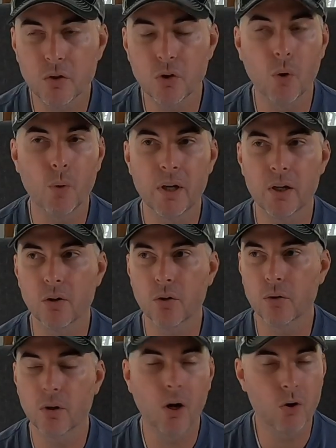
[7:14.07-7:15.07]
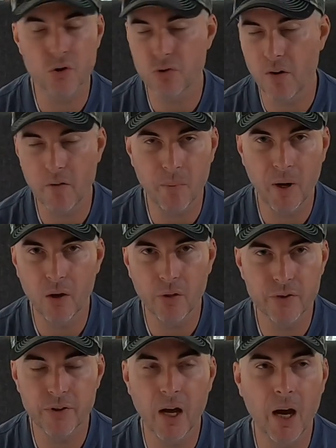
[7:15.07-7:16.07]
you don't hear cars driving by all the
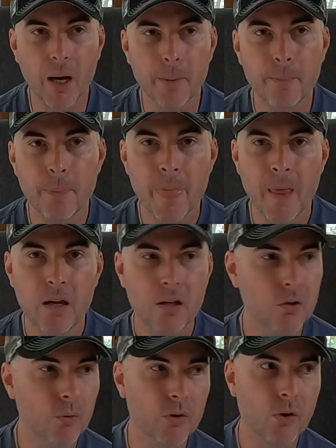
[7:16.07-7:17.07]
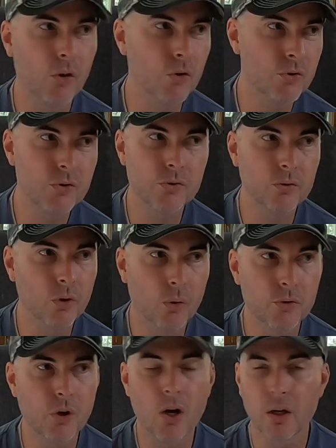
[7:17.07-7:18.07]
time, you don't hear others
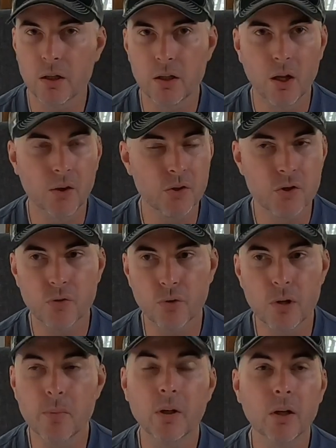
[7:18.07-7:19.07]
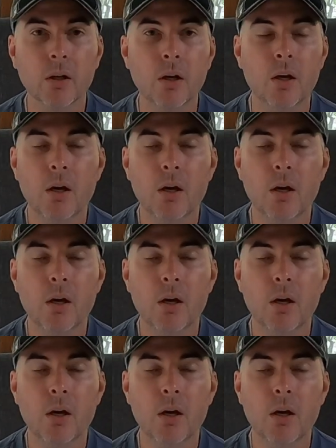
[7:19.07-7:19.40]
talking, yelling, screaming,